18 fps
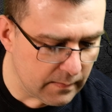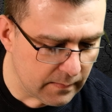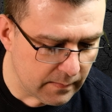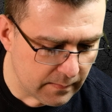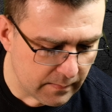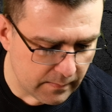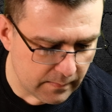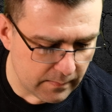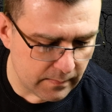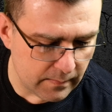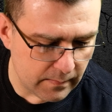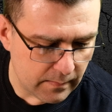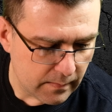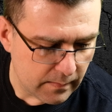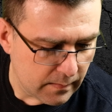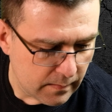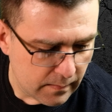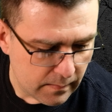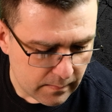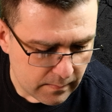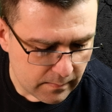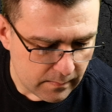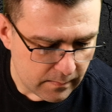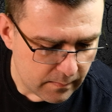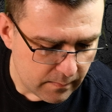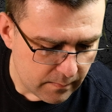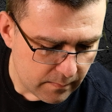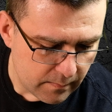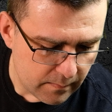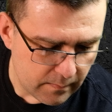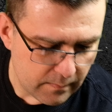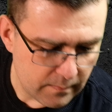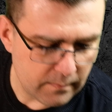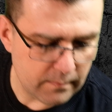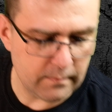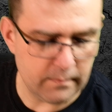
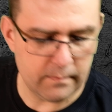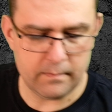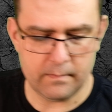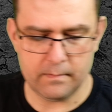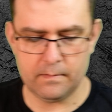(silence)